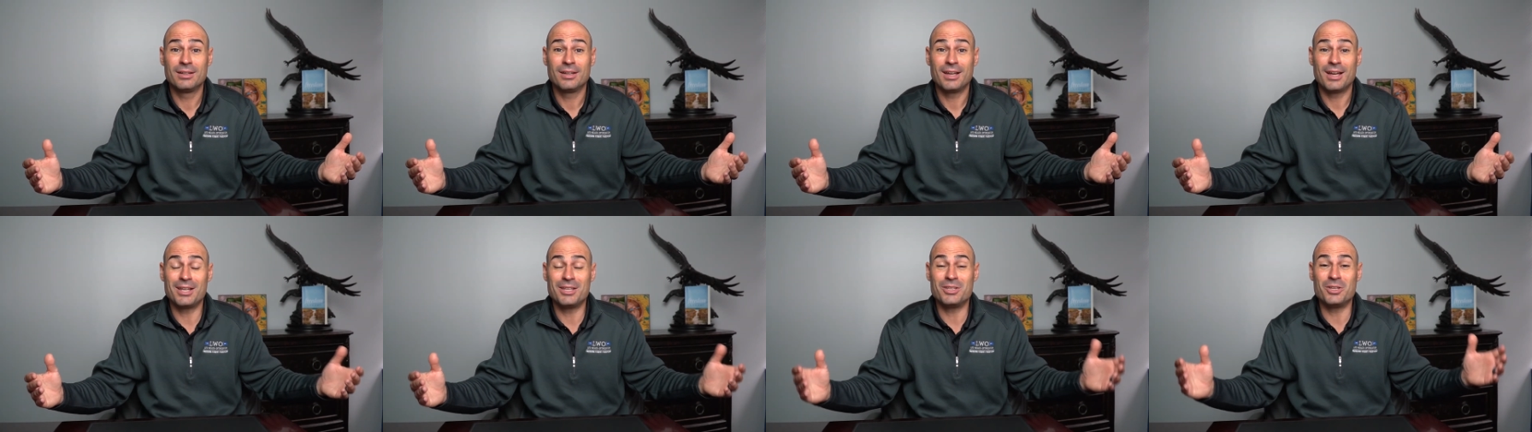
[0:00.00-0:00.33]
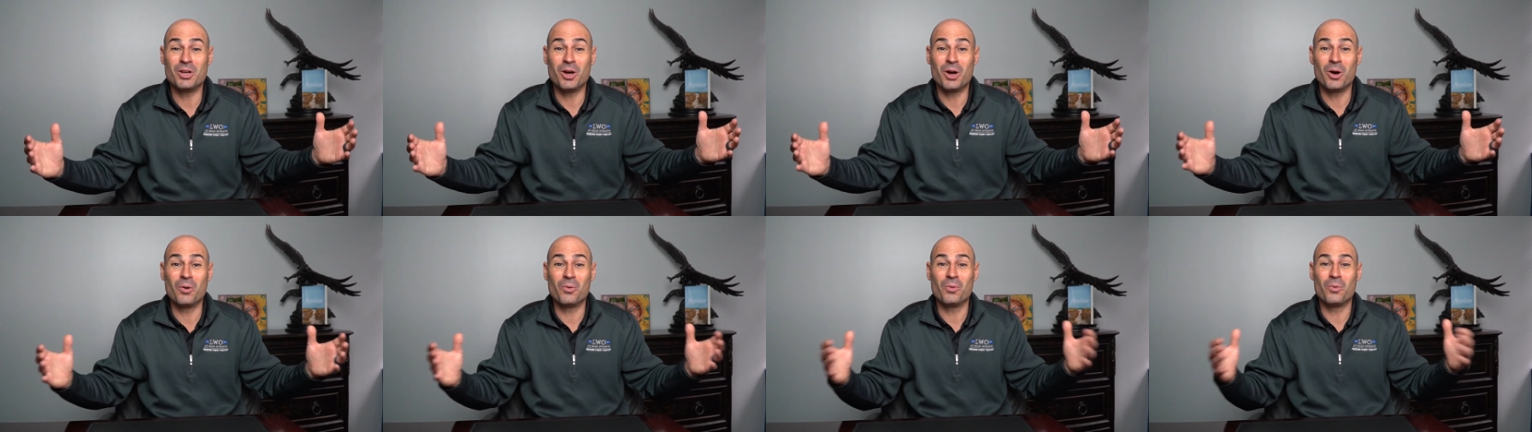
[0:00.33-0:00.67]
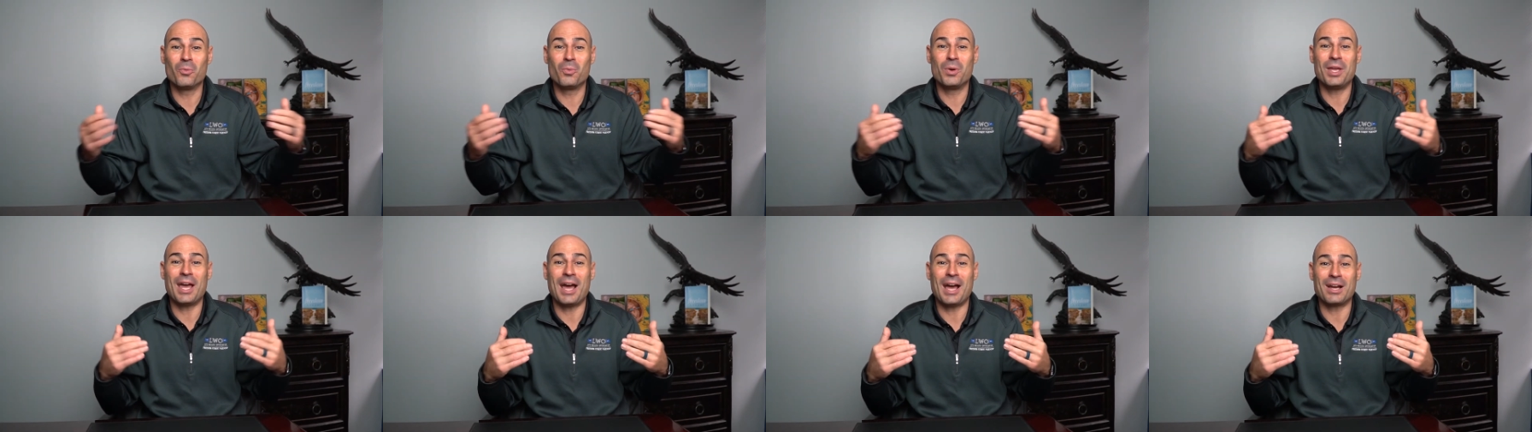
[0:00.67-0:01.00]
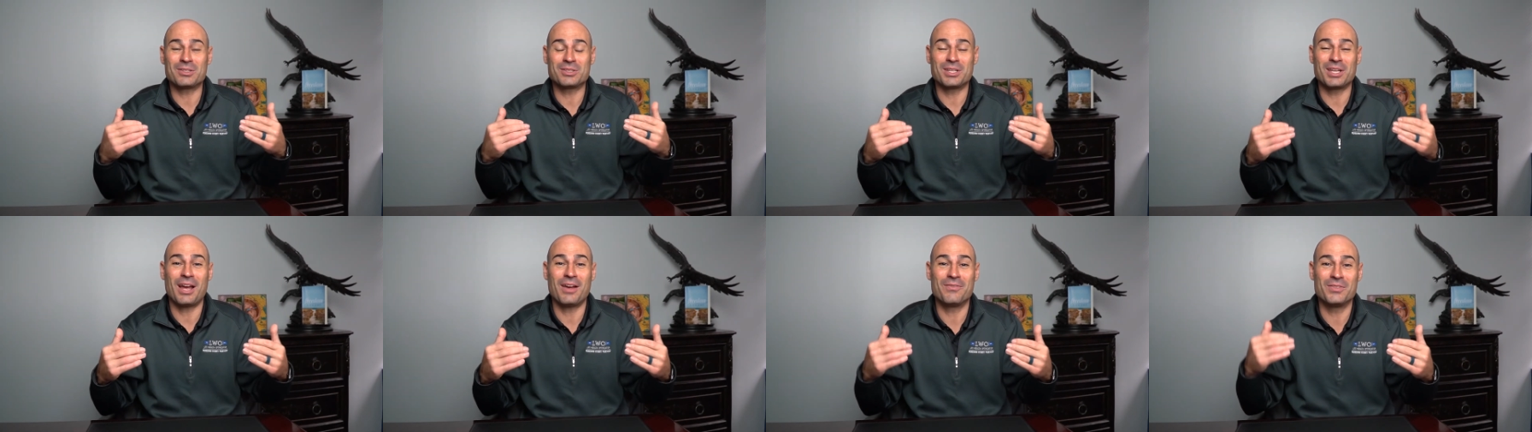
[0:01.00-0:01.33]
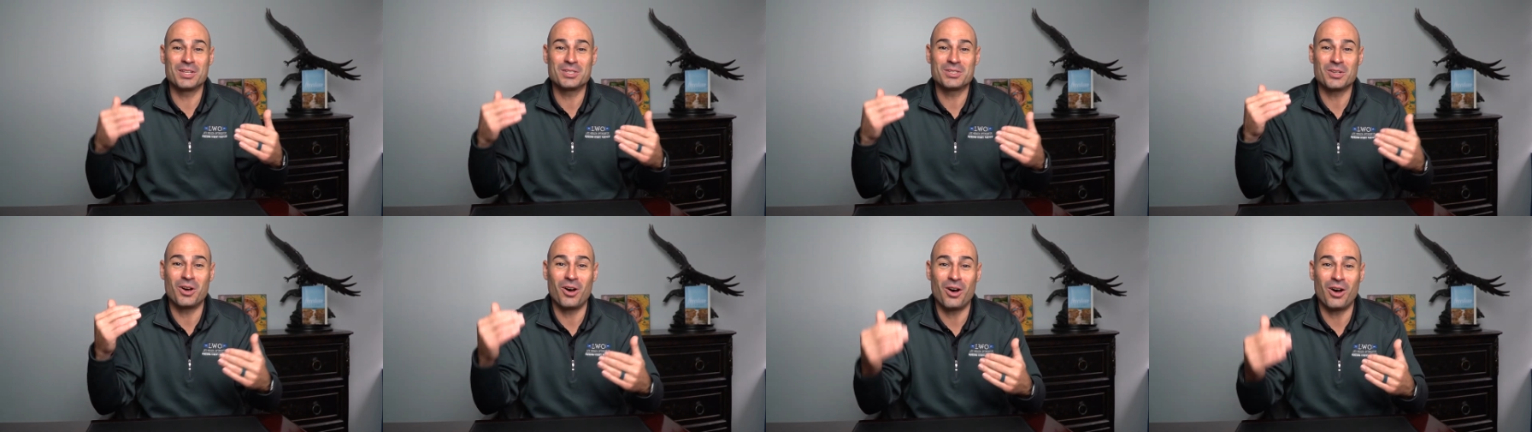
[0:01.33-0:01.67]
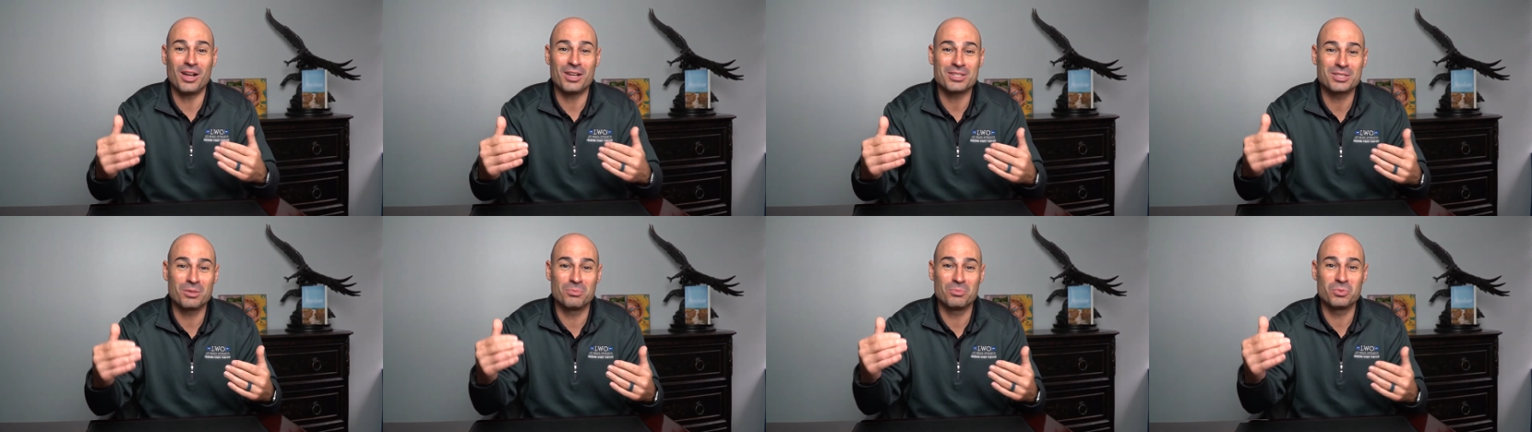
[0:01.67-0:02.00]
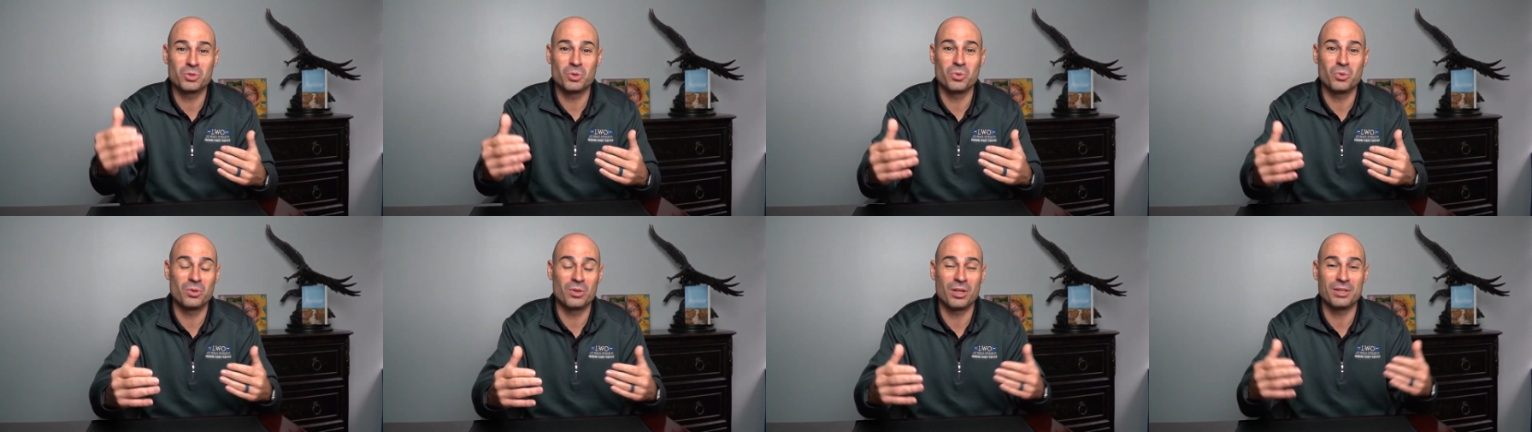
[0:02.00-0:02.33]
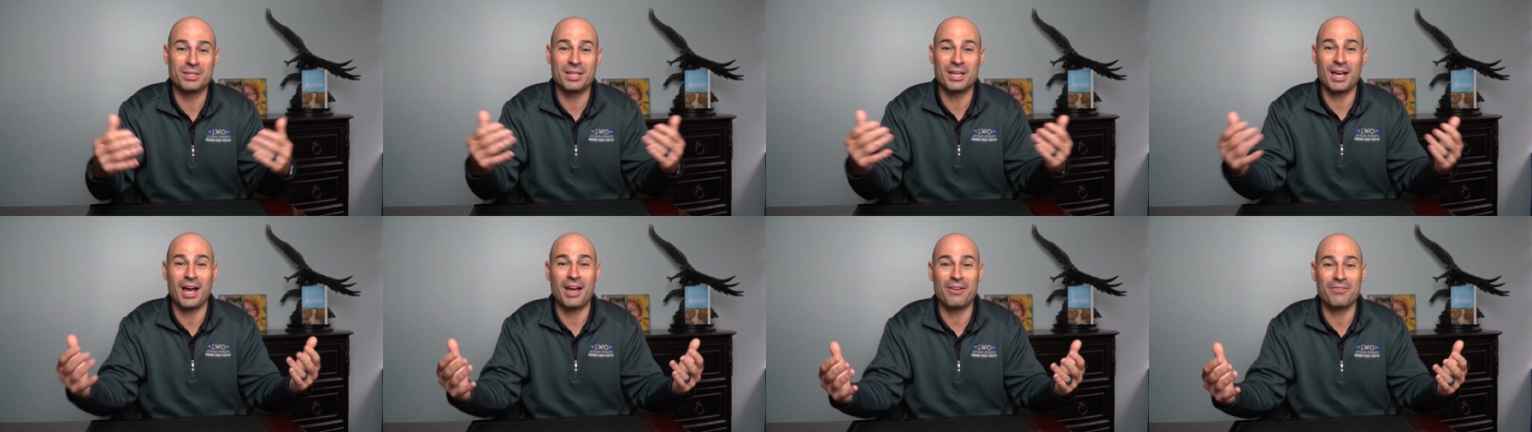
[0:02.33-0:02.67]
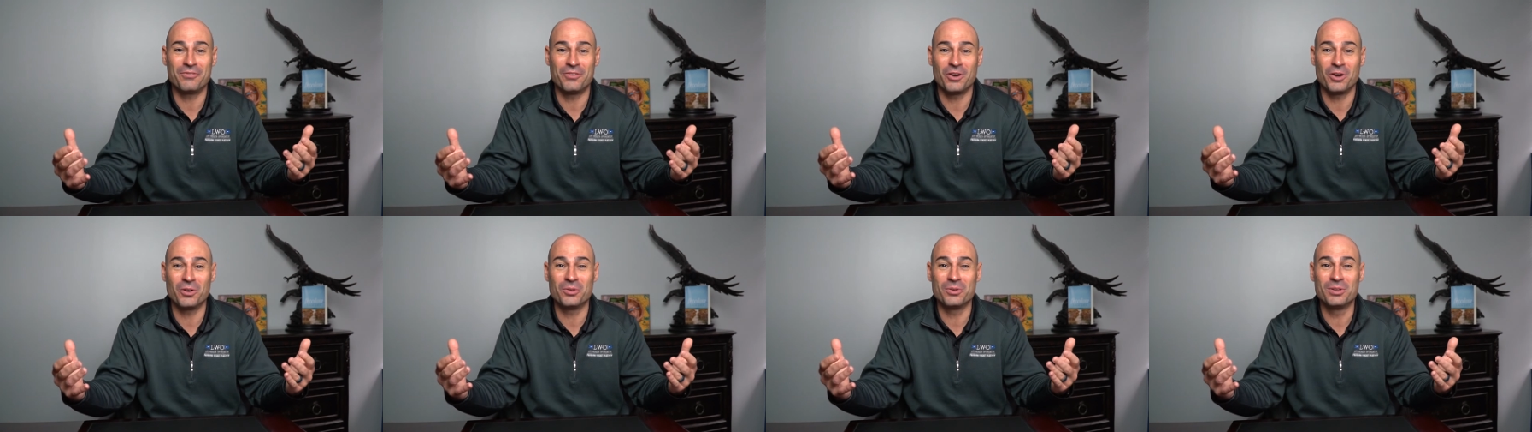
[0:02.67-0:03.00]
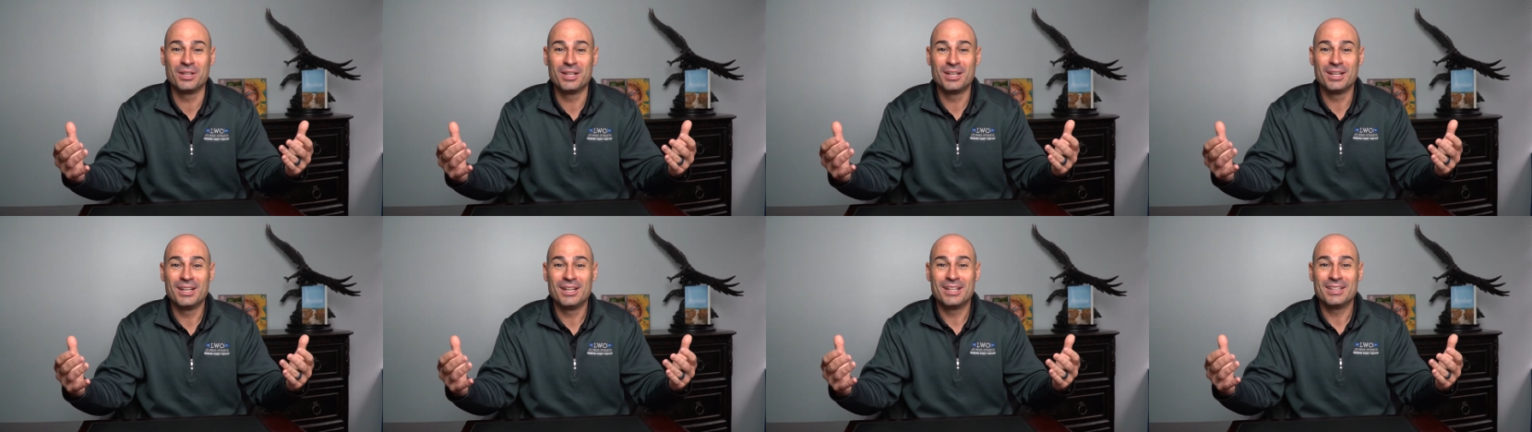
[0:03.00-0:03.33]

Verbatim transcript: And you know, we actually have this awesome tool on the iPhone